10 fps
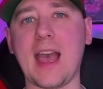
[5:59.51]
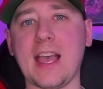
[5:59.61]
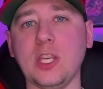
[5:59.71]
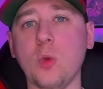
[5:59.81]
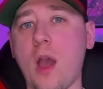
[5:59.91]

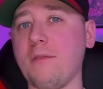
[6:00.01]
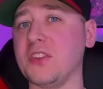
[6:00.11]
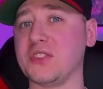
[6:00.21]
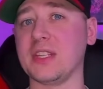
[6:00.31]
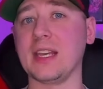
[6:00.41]
that you
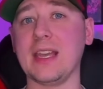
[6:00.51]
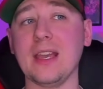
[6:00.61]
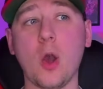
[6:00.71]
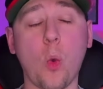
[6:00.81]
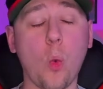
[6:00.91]
obviously
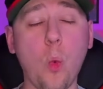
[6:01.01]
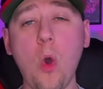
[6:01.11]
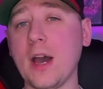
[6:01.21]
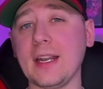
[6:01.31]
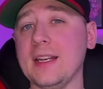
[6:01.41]

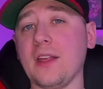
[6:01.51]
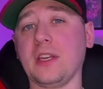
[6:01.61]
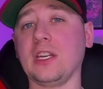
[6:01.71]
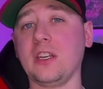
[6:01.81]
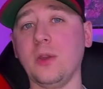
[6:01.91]
wanted
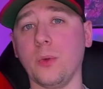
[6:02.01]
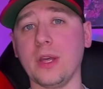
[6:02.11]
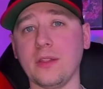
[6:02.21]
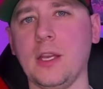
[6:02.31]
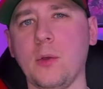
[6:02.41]
nothing to do
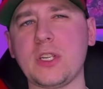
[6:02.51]
with?